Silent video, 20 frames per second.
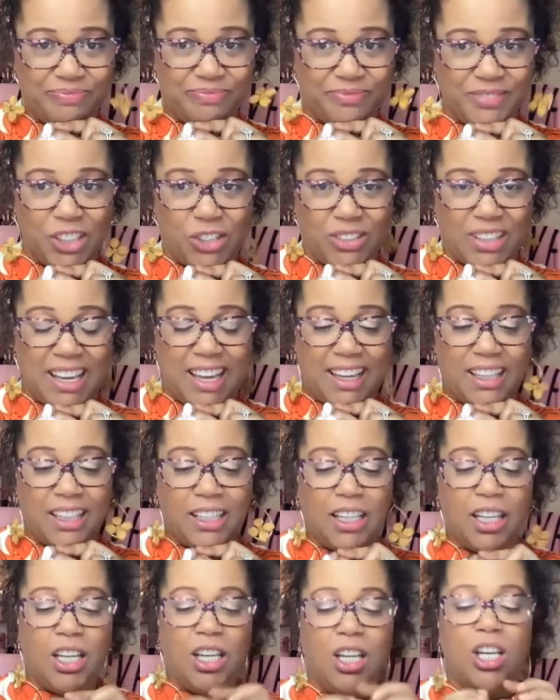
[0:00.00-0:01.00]
Okay.
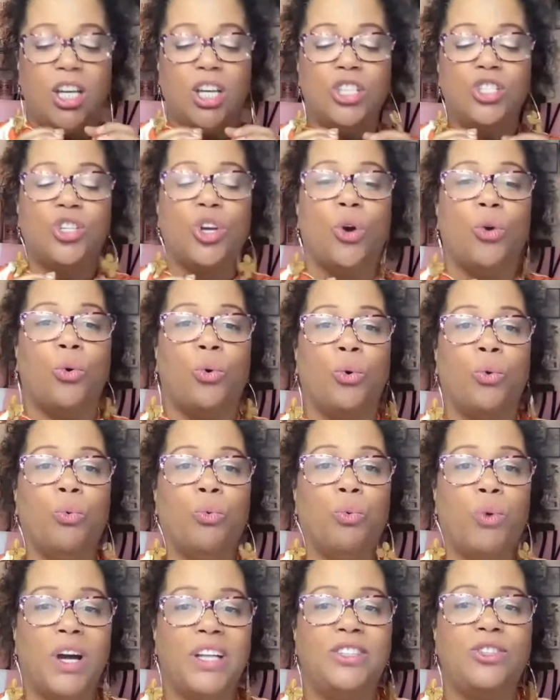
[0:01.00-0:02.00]
So,
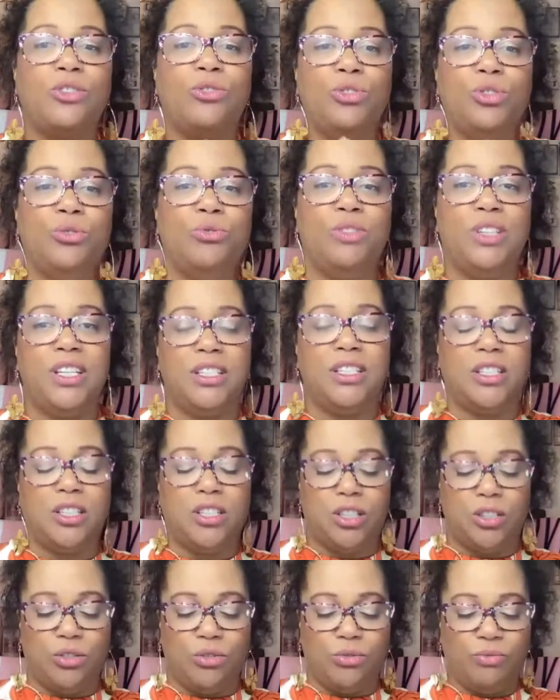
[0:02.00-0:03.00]
what do you need to
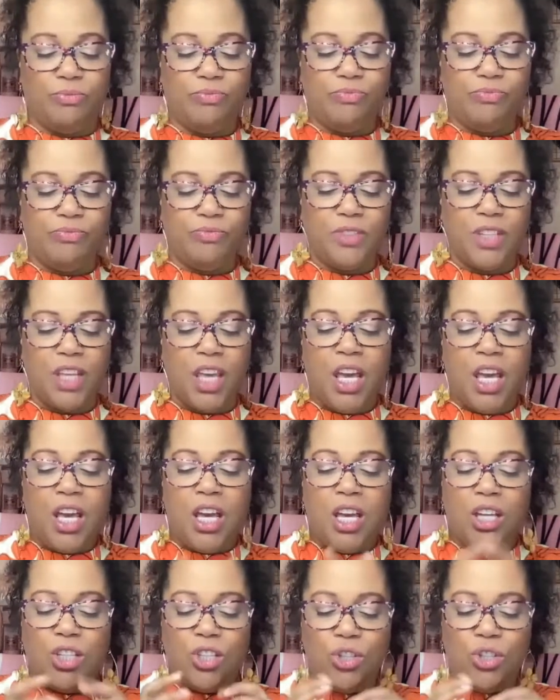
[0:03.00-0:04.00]
do?
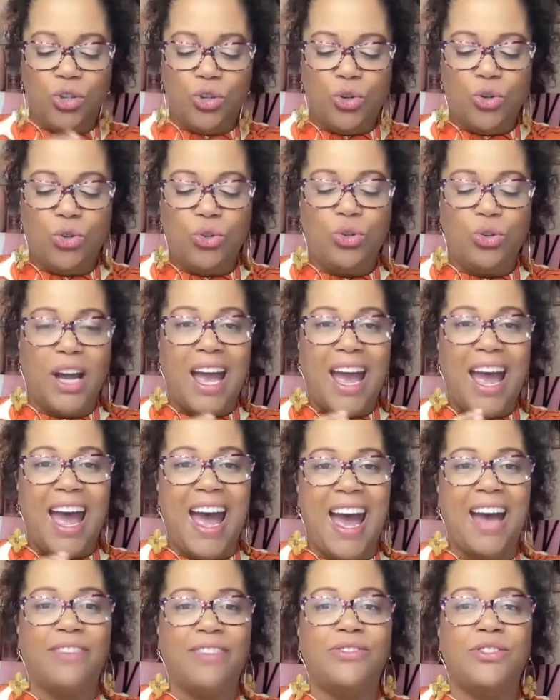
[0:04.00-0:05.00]
You
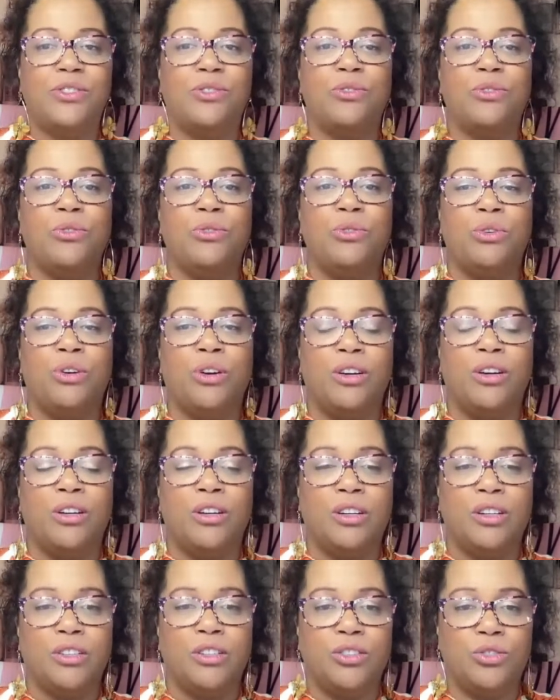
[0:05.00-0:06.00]
have to
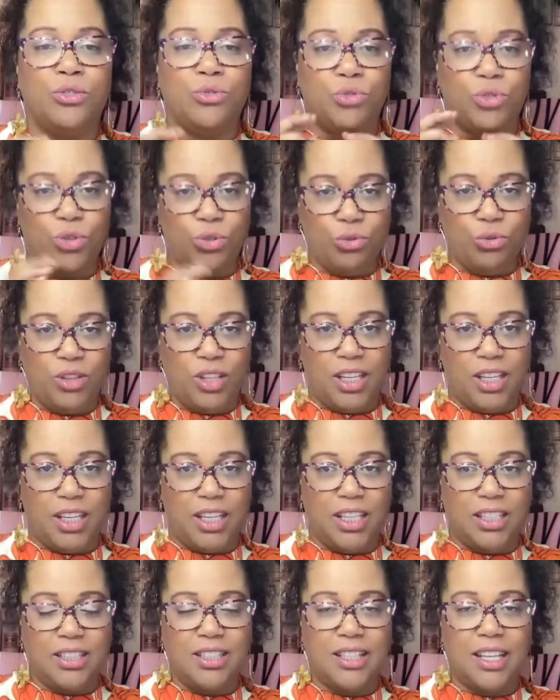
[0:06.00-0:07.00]
do two
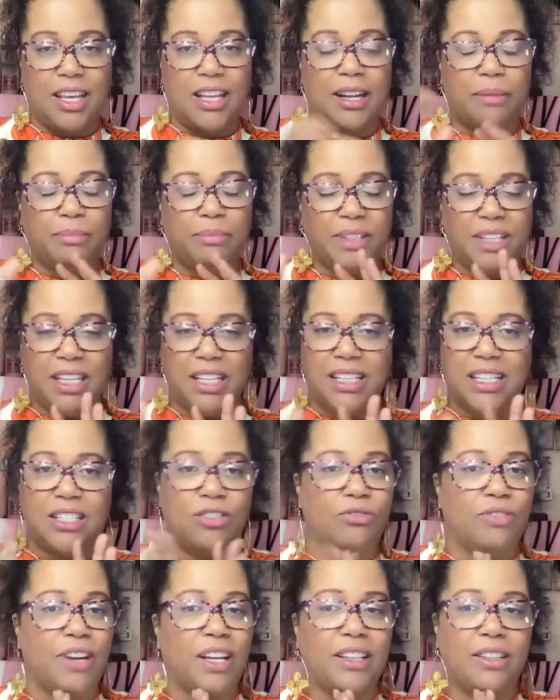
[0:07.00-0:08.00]
things, and I'm getting this
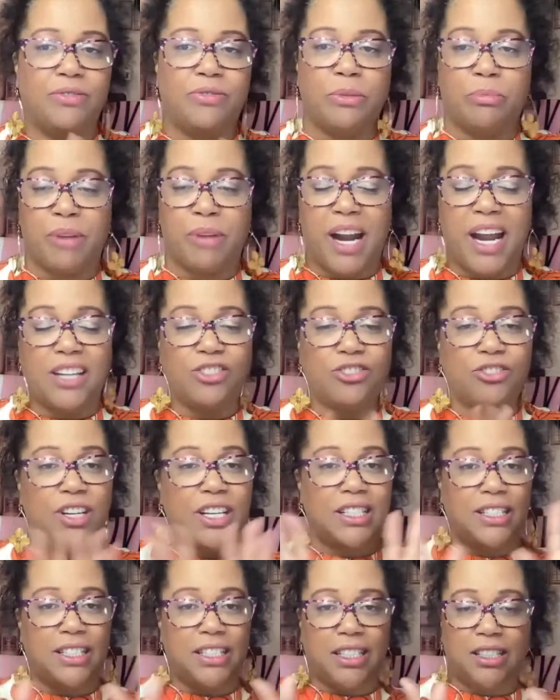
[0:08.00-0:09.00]
directly from Brian
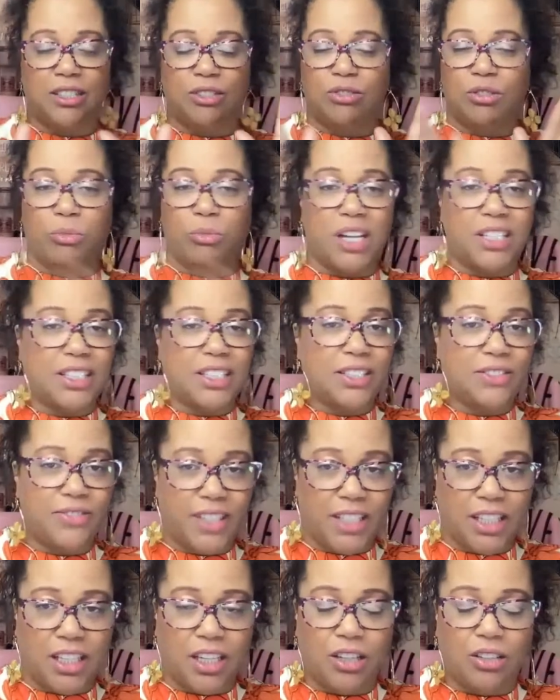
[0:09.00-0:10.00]
Tracy. You can watch his
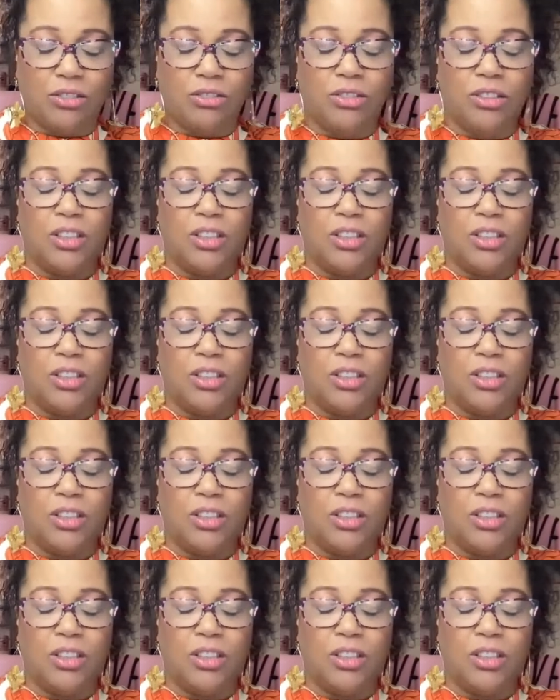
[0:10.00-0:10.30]
video.